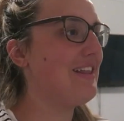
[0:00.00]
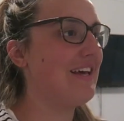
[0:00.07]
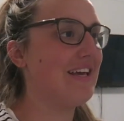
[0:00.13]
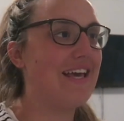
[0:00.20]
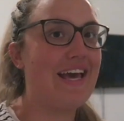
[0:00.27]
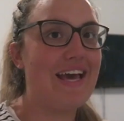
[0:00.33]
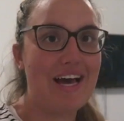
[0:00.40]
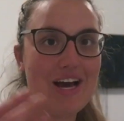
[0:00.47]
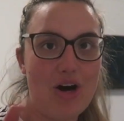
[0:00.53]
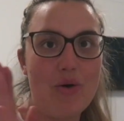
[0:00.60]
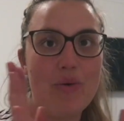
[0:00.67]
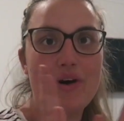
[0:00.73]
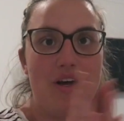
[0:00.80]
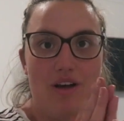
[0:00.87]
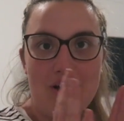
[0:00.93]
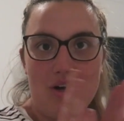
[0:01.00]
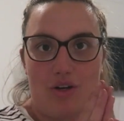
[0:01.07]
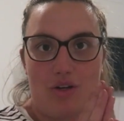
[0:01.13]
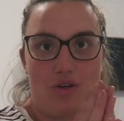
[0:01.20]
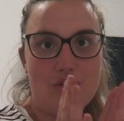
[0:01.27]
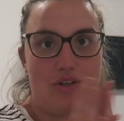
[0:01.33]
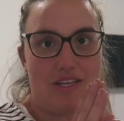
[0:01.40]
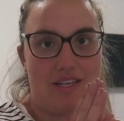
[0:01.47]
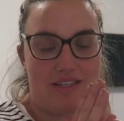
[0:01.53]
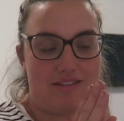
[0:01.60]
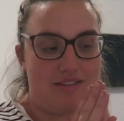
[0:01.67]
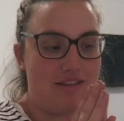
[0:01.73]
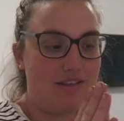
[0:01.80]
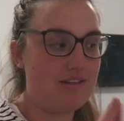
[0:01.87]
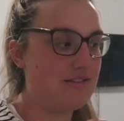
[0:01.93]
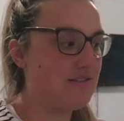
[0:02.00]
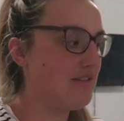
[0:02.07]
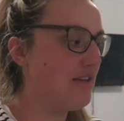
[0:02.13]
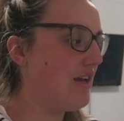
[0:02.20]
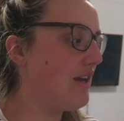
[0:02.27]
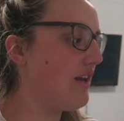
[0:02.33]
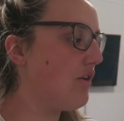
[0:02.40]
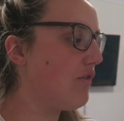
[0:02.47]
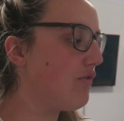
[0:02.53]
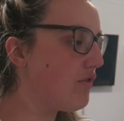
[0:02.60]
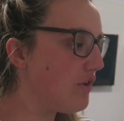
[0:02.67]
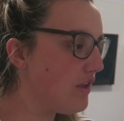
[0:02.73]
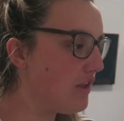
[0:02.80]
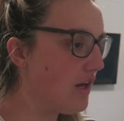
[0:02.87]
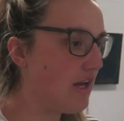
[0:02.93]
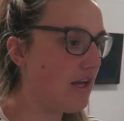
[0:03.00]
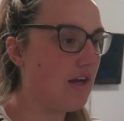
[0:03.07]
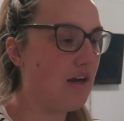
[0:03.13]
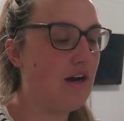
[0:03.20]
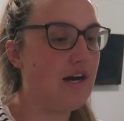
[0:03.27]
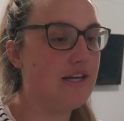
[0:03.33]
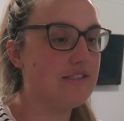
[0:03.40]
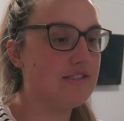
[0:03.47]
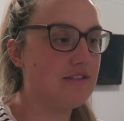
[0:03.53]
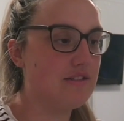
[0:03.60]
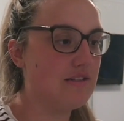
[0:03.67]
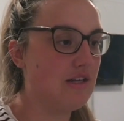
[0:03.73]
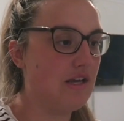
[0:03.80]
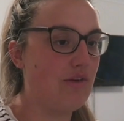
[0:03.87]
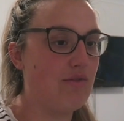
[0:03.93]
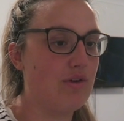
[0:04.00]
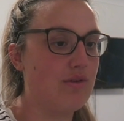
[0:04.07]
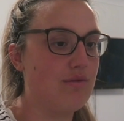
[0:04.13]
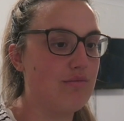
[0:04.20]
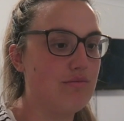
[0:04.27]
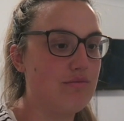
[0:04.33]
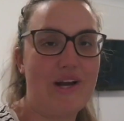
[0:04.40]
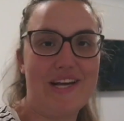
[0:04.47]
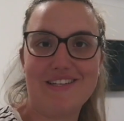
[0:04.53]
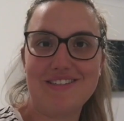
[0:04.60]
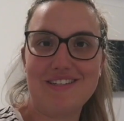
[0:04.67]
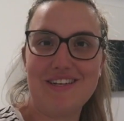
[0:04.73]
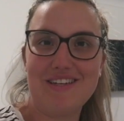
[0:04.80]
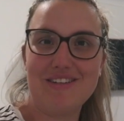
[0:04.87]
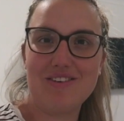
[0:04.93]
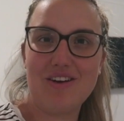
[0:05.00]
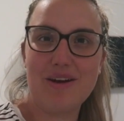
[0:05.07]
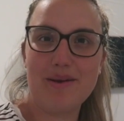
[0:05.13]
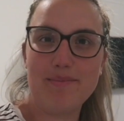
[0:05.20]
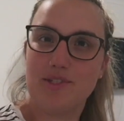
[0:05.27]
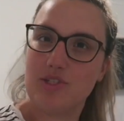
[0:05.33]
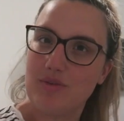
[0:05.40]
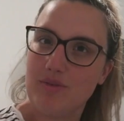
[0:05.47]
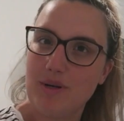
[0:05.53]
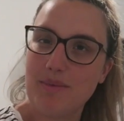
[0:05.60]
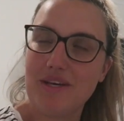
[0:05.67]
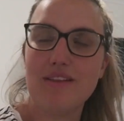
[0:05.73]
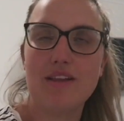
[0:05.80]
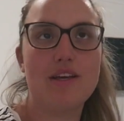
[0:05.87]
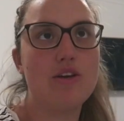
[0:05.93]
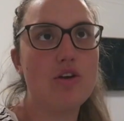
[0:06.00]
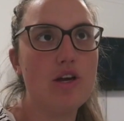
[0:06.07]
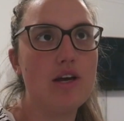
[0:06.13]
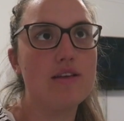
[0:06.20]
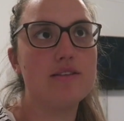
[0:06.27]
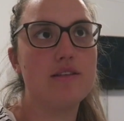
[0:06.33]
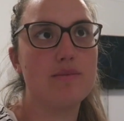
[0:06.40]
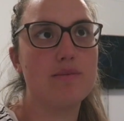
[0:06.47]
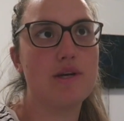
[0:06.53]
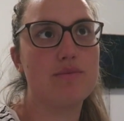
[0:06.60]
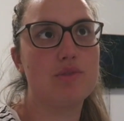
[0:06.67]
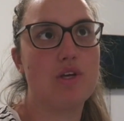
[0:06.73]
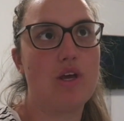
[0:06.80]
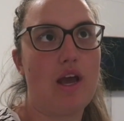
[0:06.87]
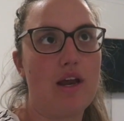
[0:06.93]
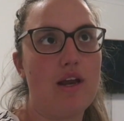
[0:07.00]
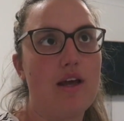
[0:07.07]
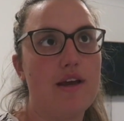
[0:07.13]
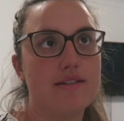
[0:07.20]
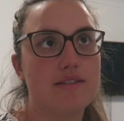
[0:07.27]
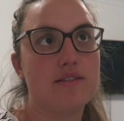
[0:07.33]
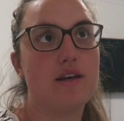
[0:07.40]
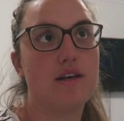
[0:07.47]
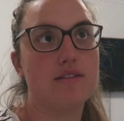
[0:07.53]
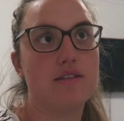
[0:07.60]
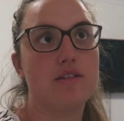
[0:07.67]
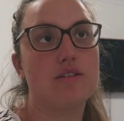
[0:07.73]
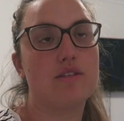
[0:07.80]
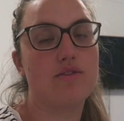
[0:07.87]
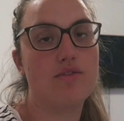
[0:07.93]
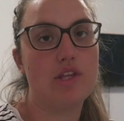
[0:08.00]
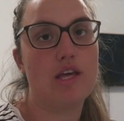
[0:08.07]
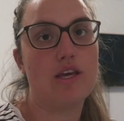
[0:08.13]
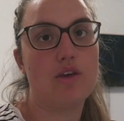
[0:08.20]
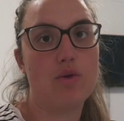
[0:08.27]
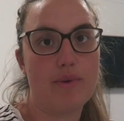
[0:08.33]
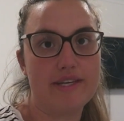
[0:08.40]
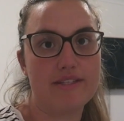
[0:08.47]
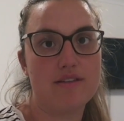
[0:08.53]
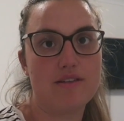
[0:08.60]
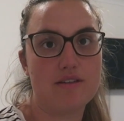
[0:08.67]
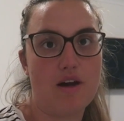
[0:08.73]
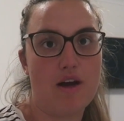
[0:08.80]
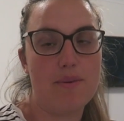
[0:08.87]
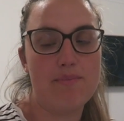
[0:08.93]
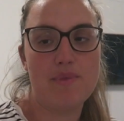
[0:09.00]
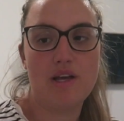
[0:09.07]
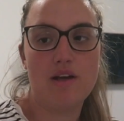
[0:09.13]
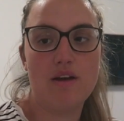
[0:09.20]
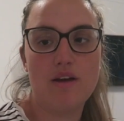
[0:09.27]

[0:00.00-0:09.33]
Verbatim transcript: Like how good is this? and I feel like I didn't even waste any time. Do you know what I mean? Like, you know how sometimes you hate exercising because you feel like you're wasting time?